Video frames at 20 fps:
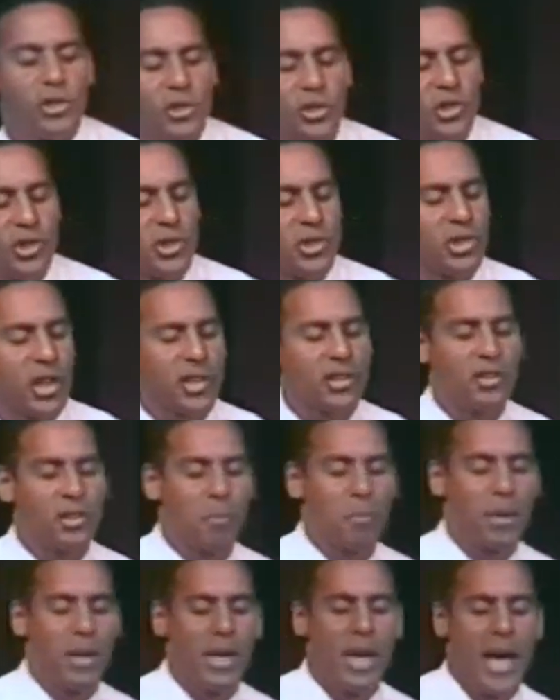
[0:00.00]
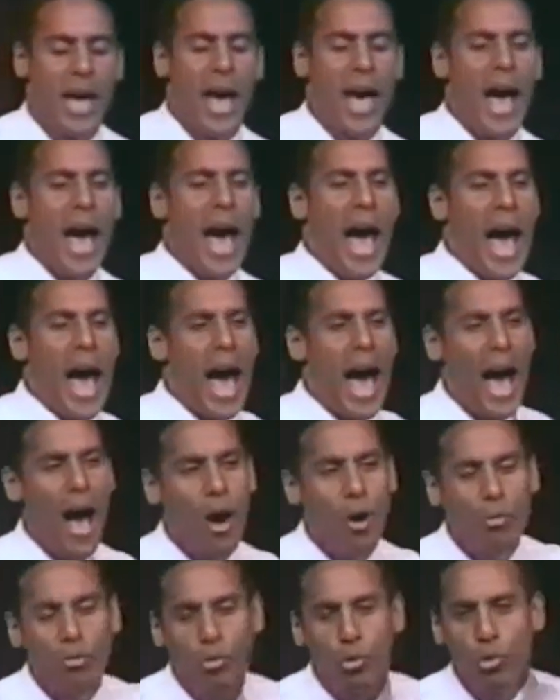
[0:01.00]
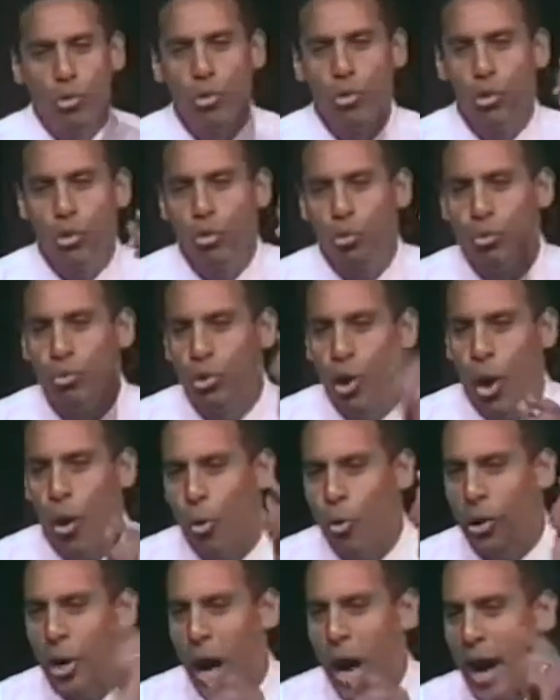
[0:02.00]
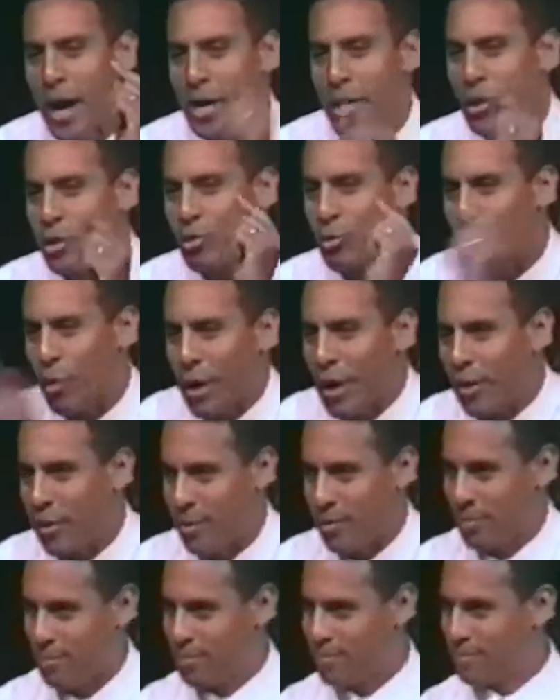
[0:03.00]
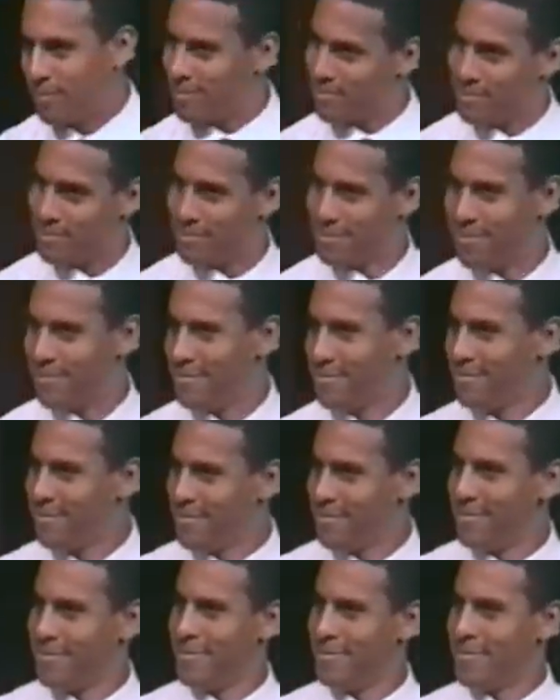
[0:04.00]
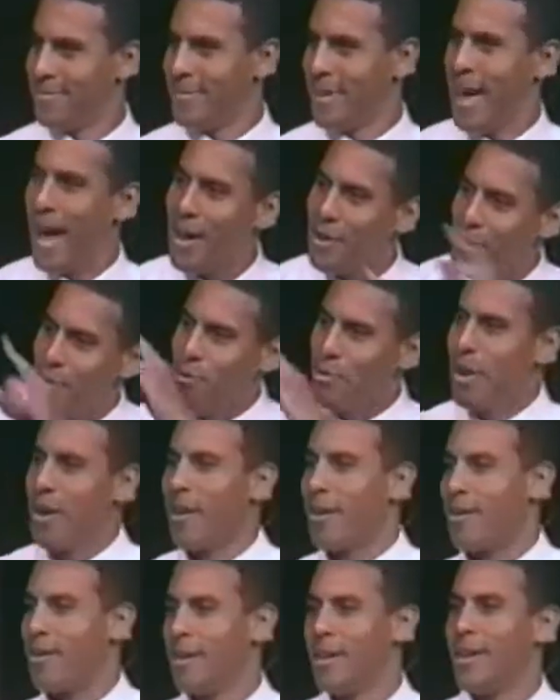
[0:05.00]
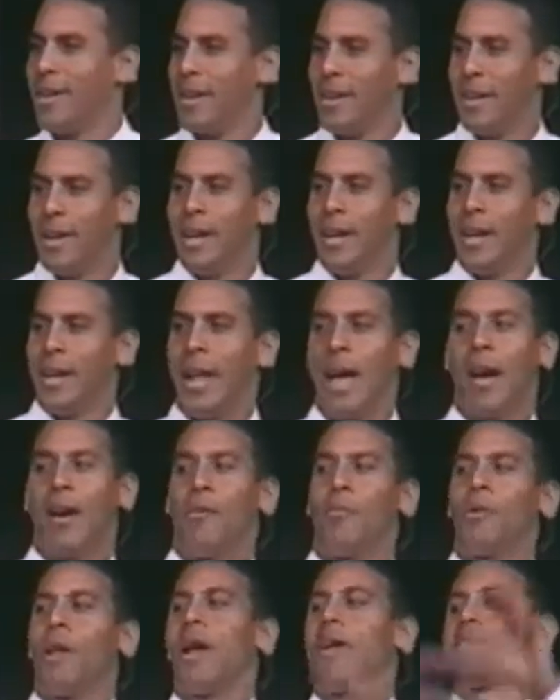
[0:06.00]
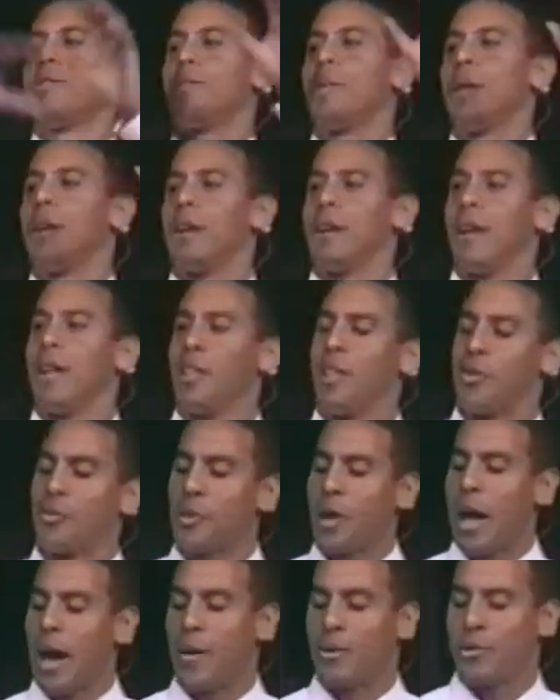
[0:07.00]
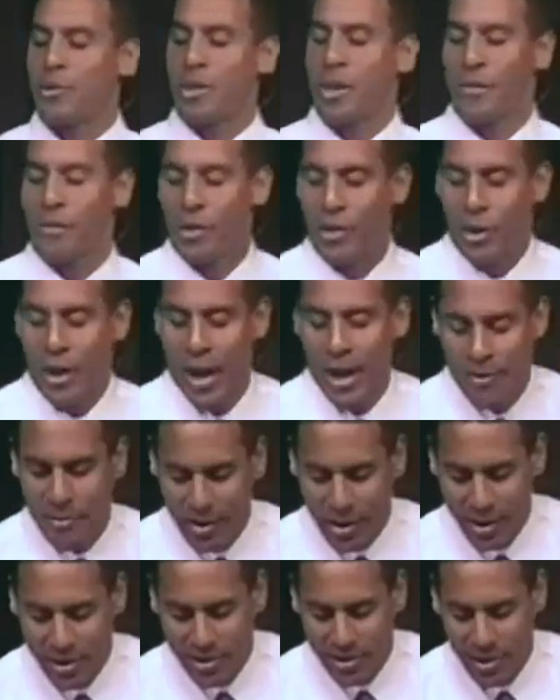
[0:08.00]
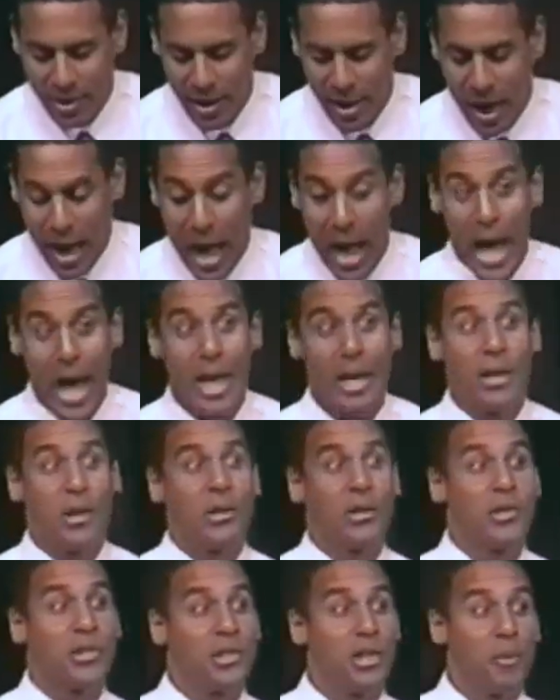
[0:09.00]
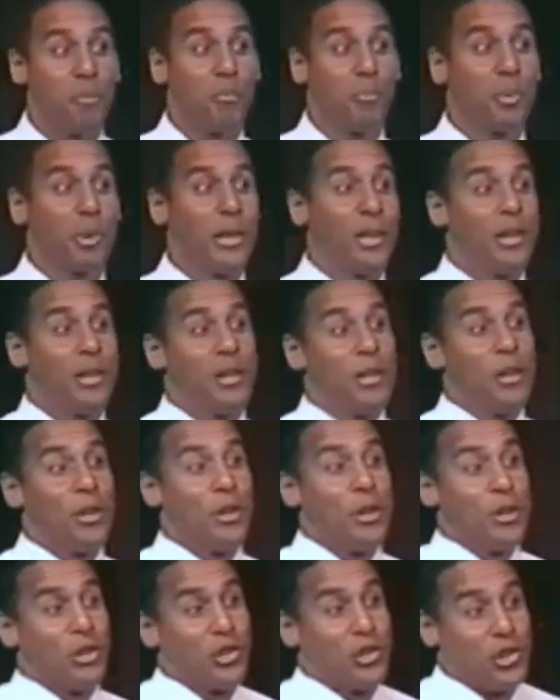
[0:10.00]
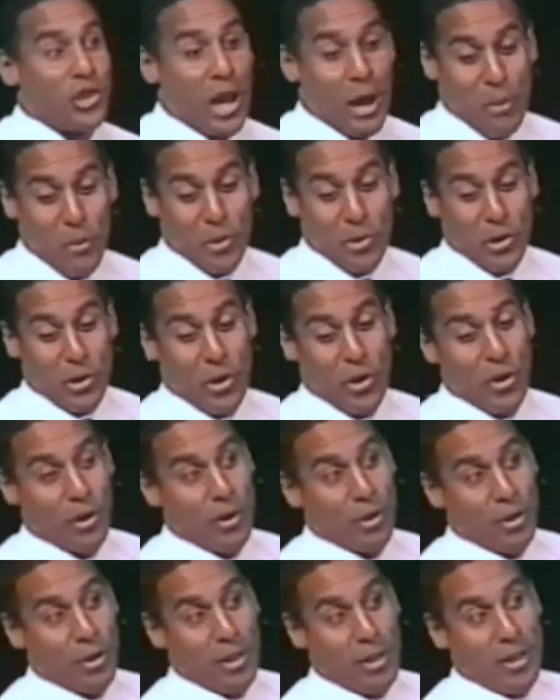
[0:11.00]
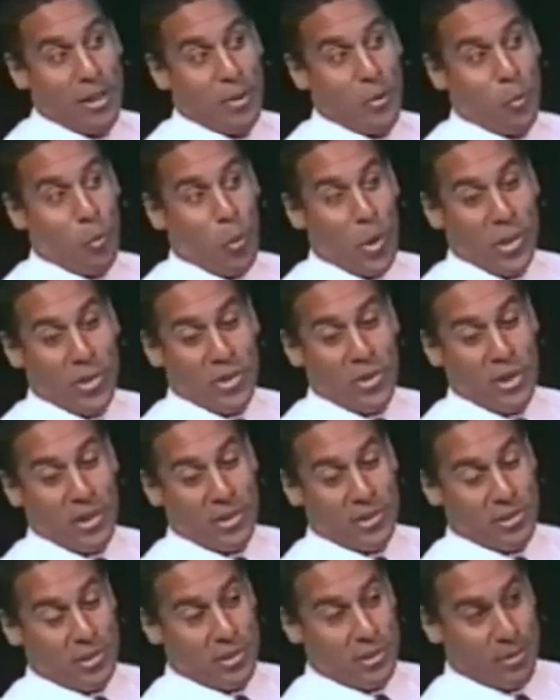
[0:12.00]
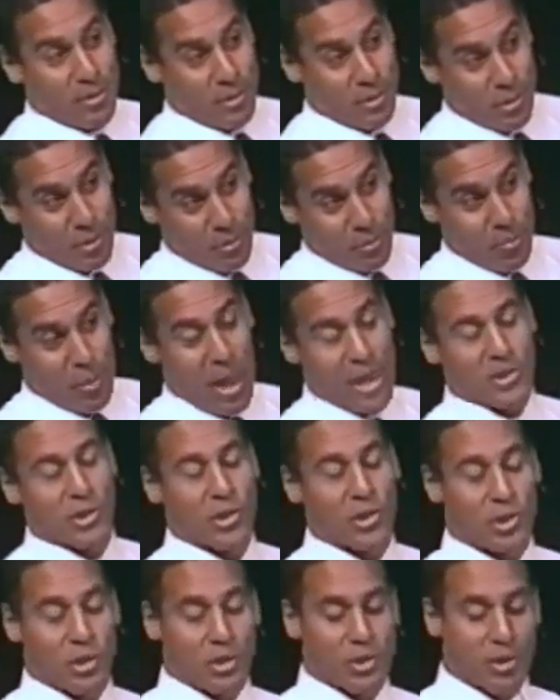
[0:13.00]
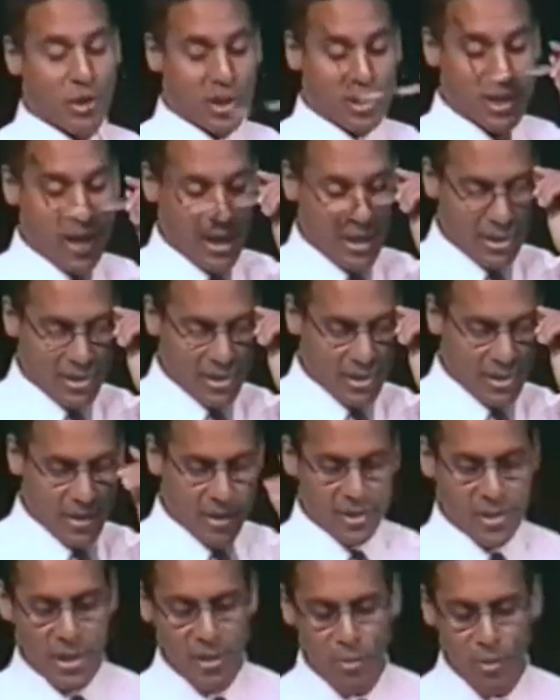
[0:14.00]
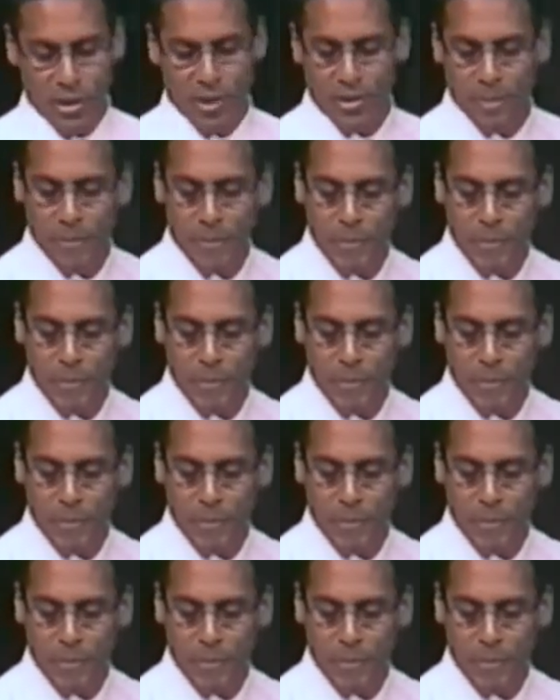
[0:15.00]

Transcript: she says to me, how do you know God is real? How do you know? Now, without spending another 3 hours and giving her evidence, I simply share with her what this passage is going to tell us. Let's keep reading.